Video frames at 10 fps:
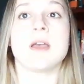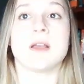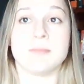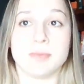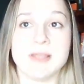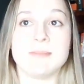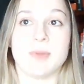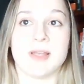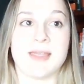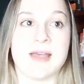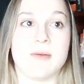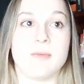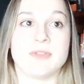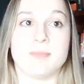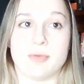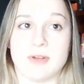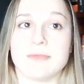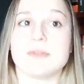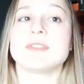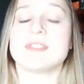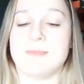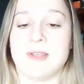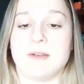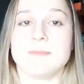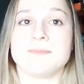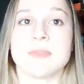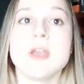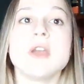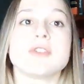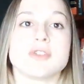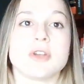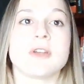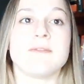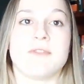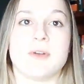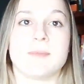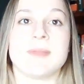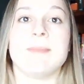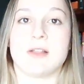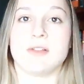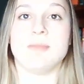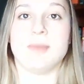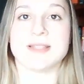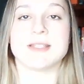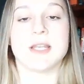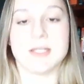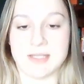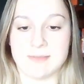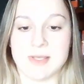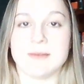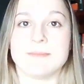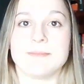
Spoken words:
Complete blood count with peripheral smear should confirm the megaloblastic anemia.